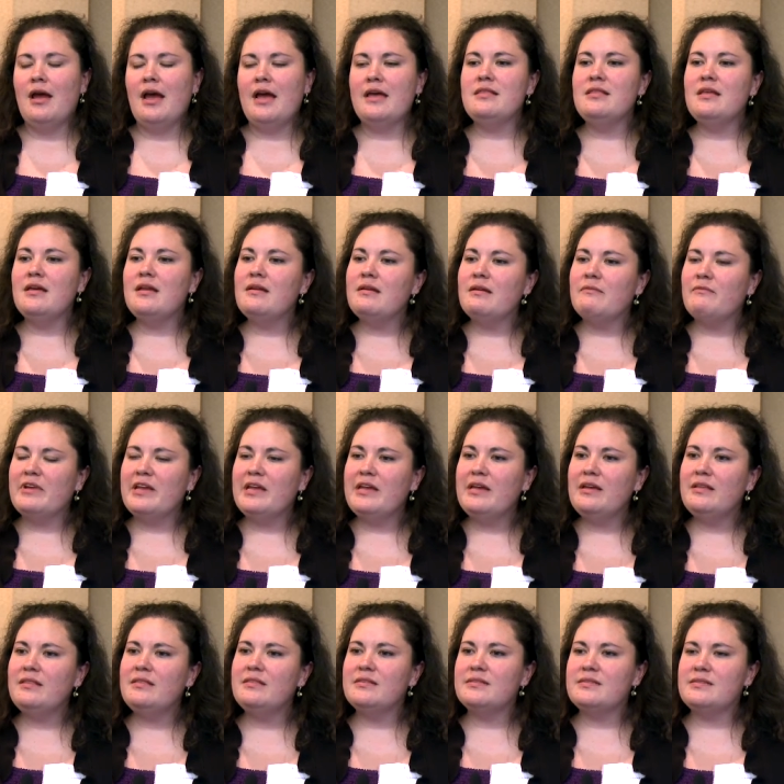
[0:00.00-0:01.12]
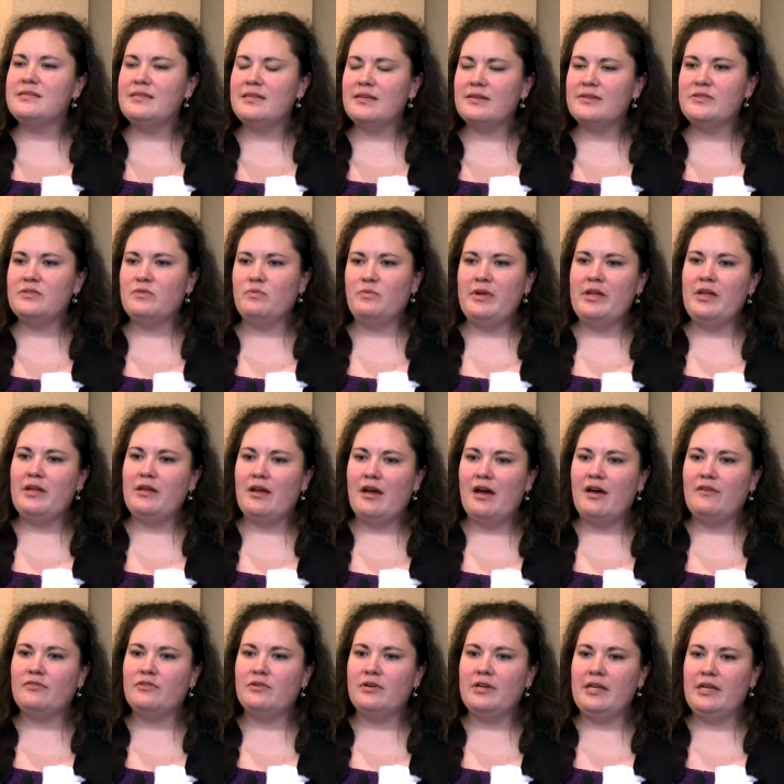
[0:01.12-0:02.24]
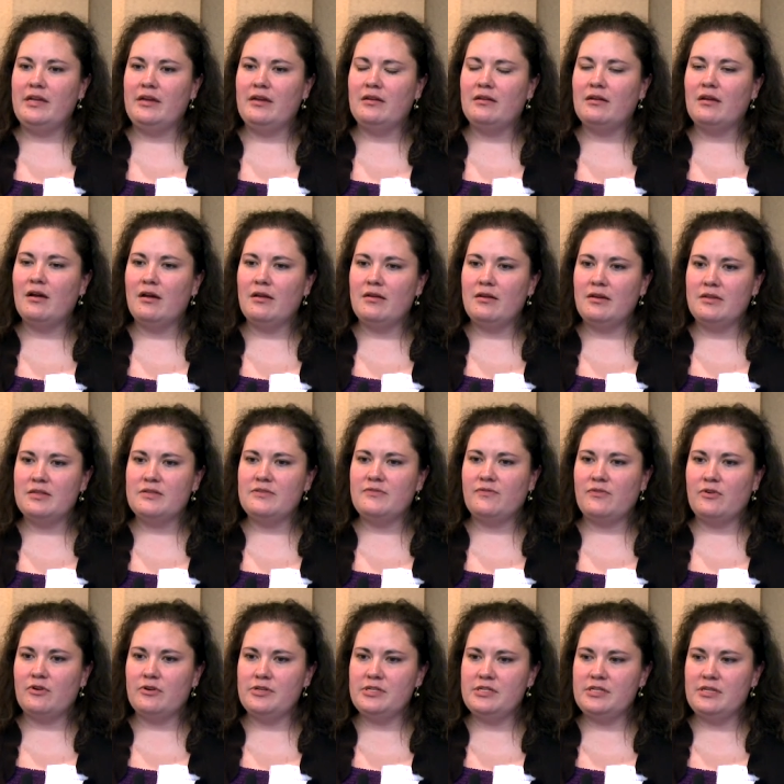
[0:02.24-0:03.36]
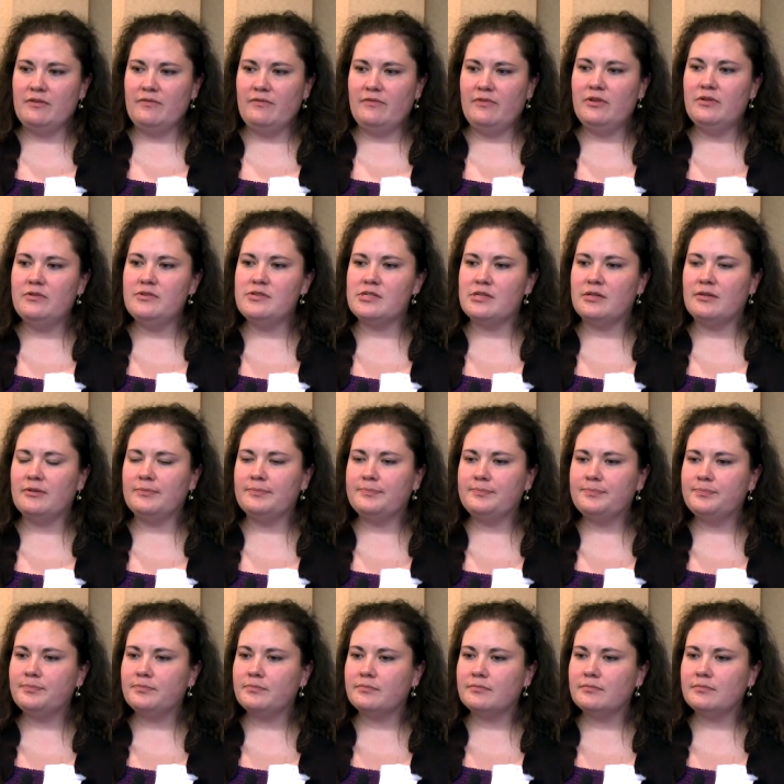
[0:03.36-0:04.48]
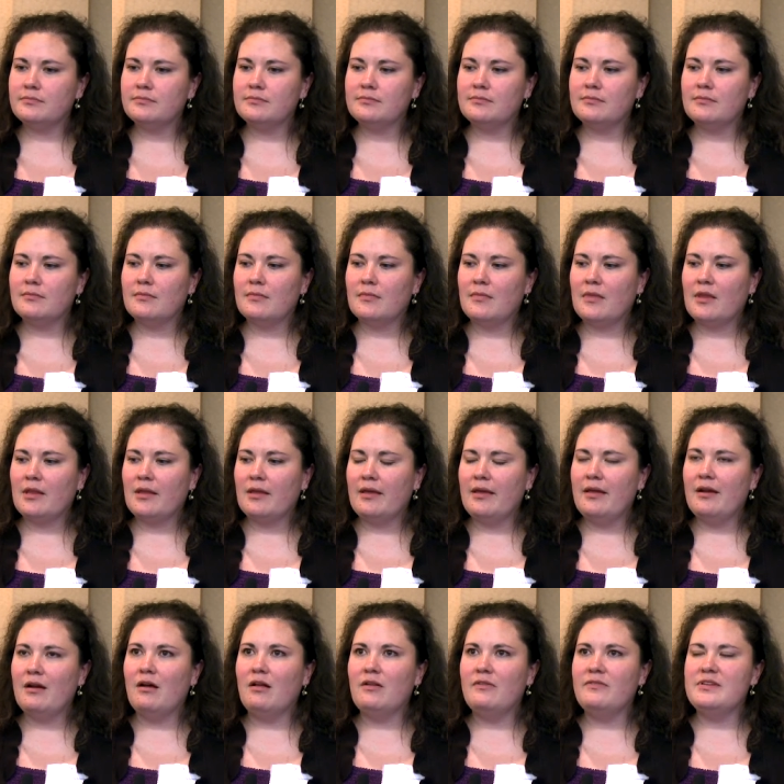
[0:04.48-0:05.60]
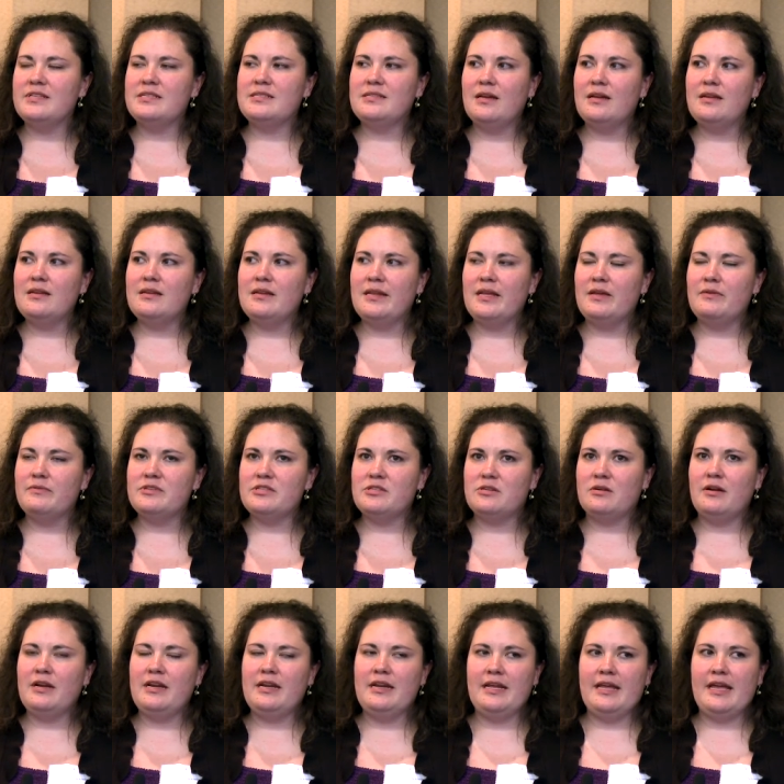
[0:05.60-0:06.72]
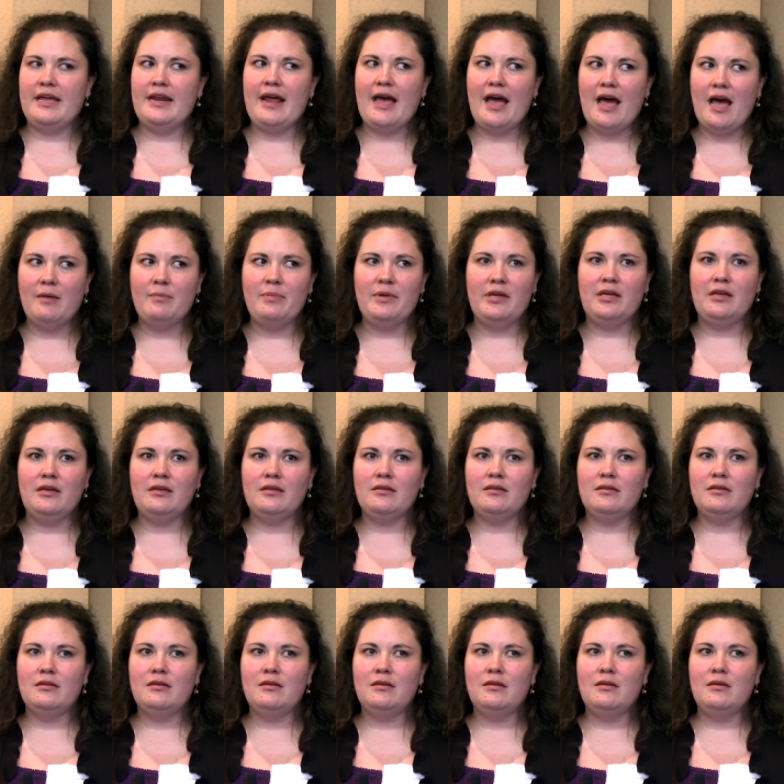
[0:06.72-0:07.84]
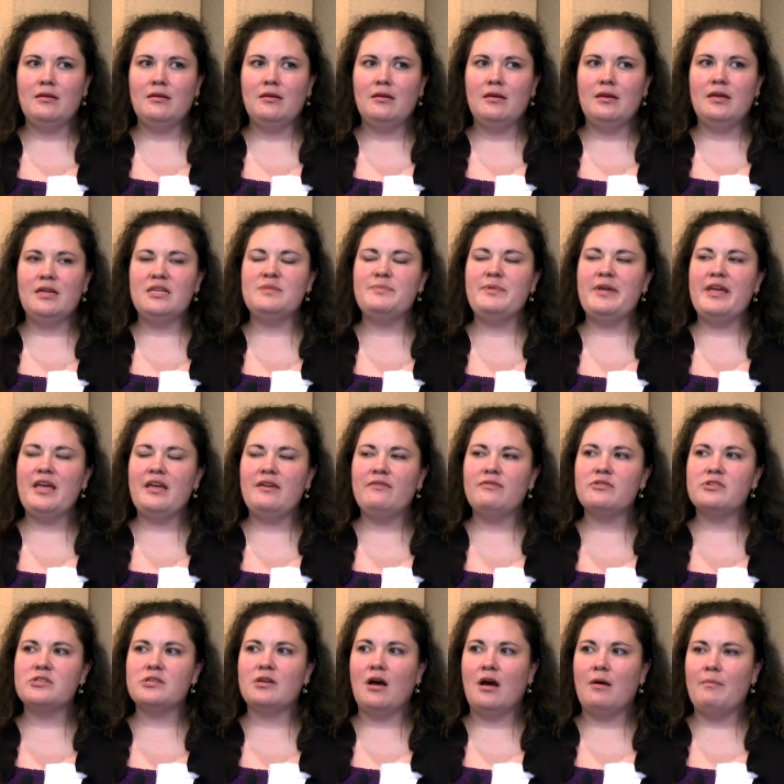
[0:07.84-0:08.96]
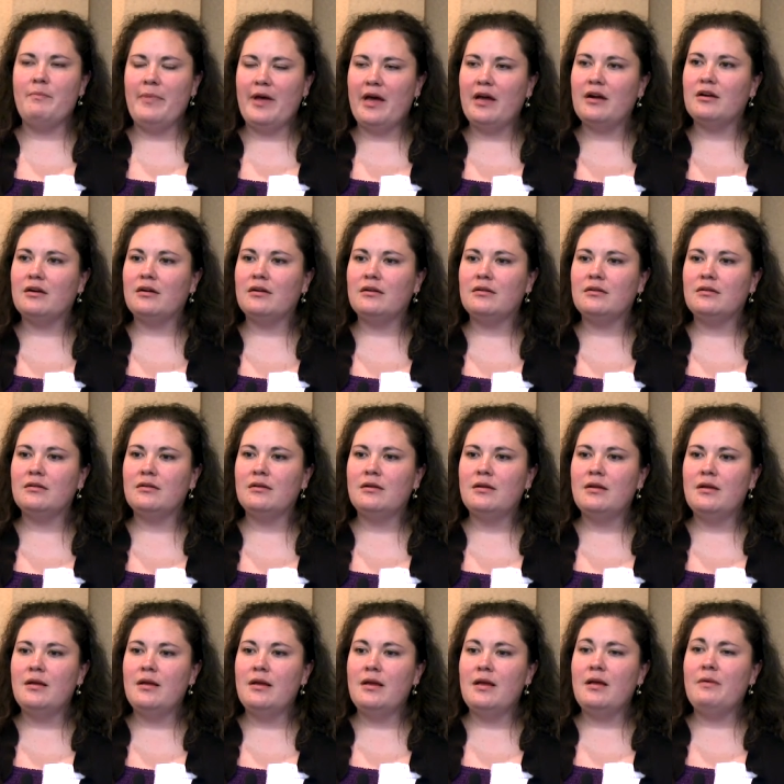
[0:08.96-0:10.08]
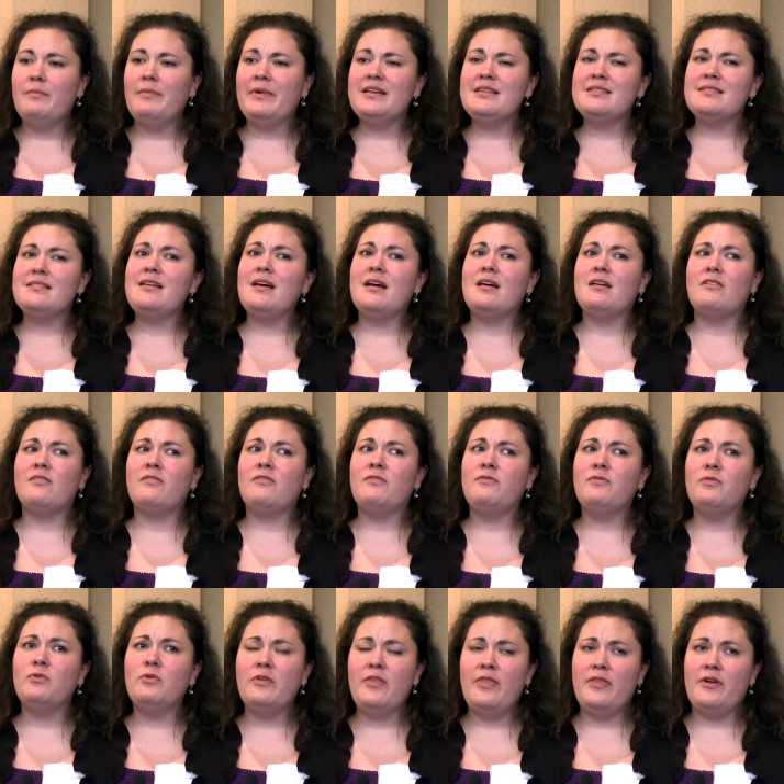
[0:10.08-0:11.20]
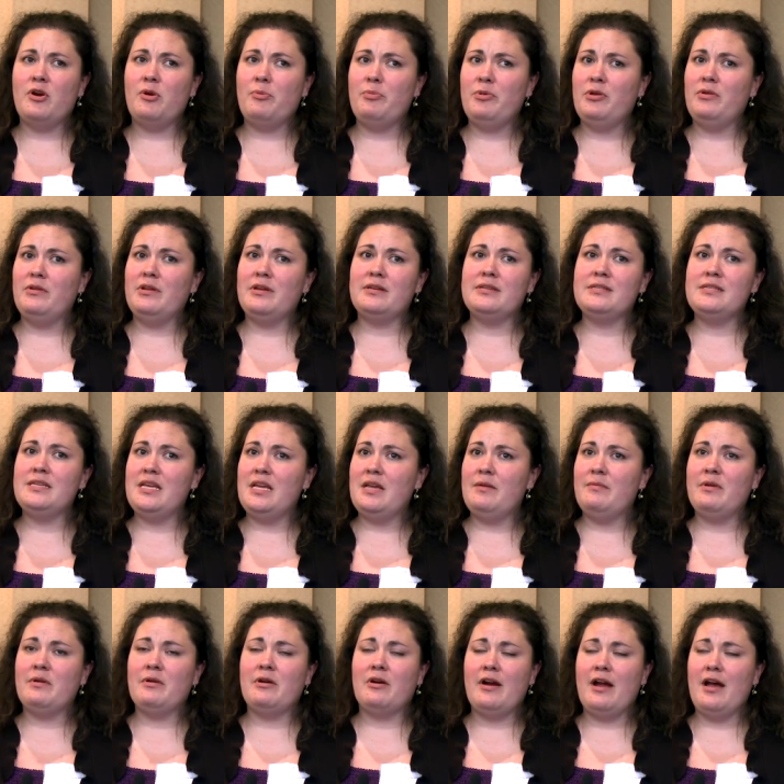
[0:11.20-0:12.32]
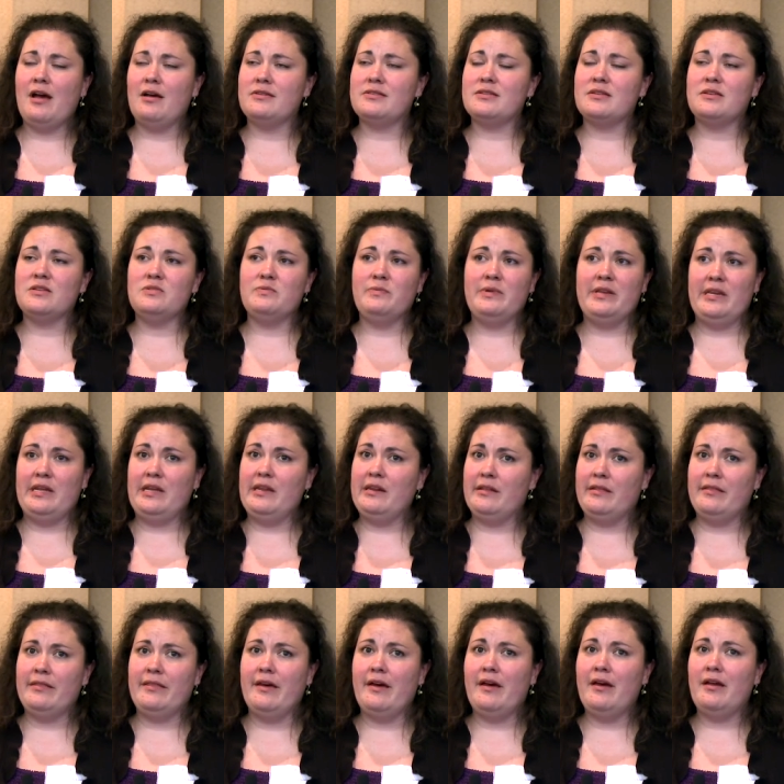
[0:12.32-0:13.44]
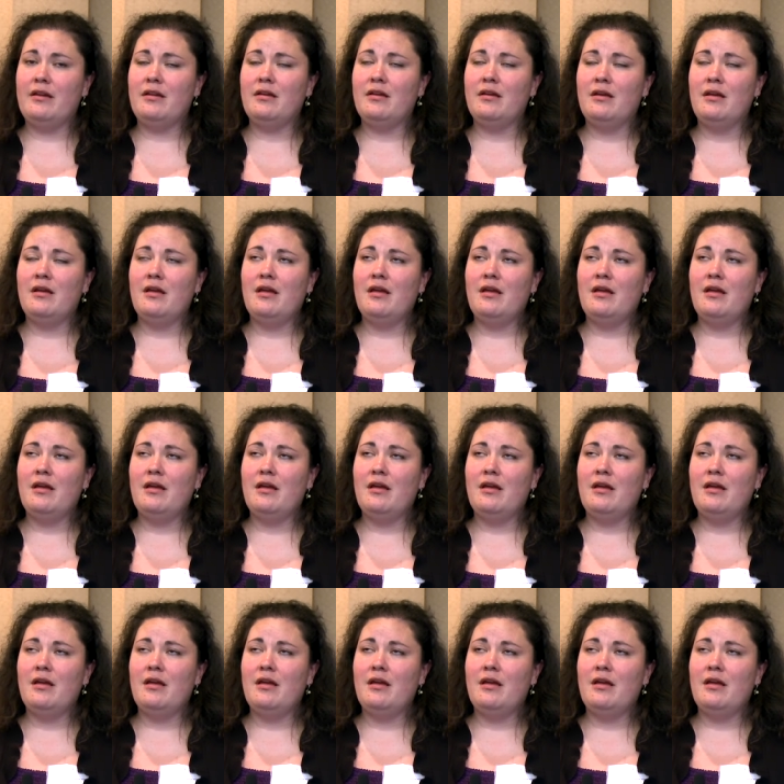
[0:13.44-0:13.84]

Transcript: And then we hit the sixth week after he had gotten his first infusion. And all of a sudden, he was starting to get happy, and his behaviors got better. And my son had a full therapeutic team in our house because we needed that.